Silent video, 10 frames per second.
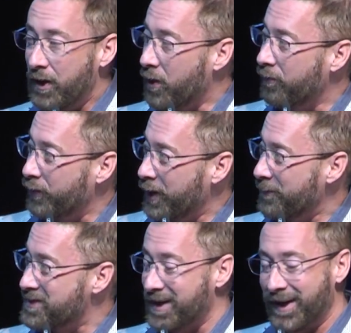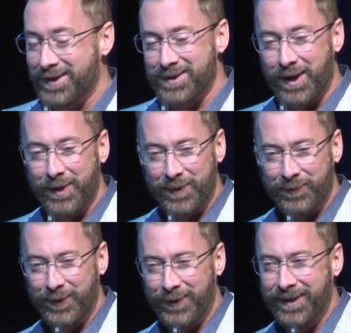And I know freedom scares a
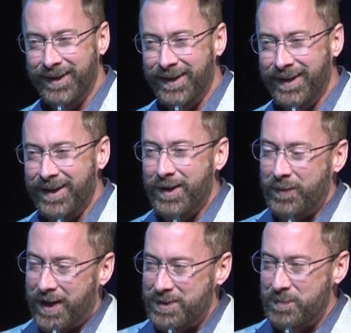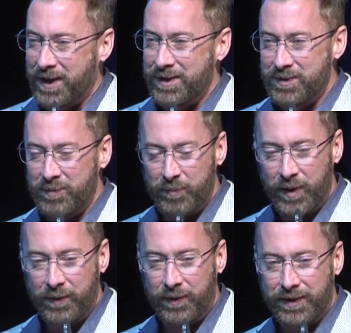lot of people, but that's because
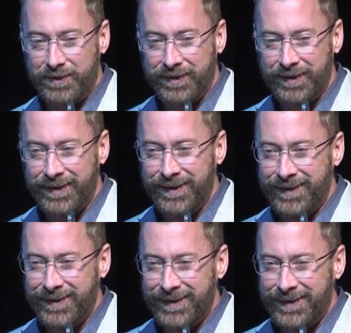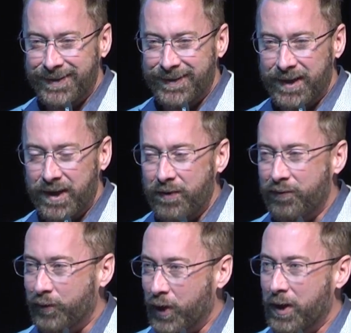you've been brainwashed.
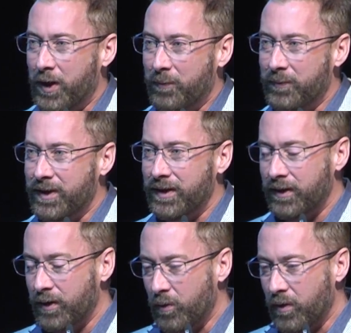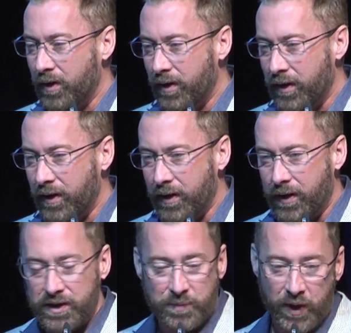Freedom
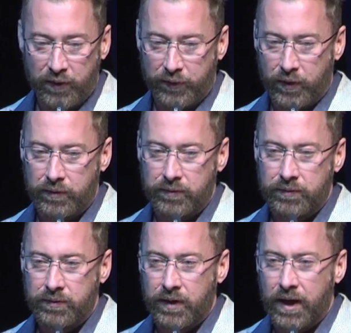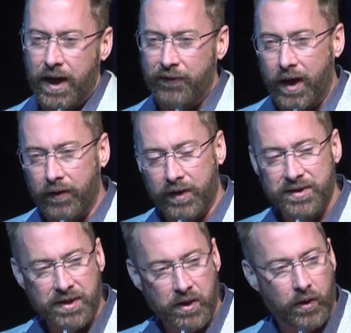is beautiful. If
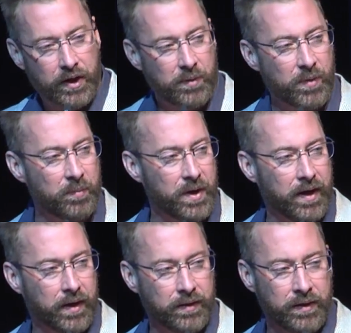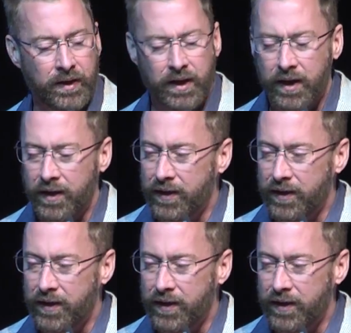every single human being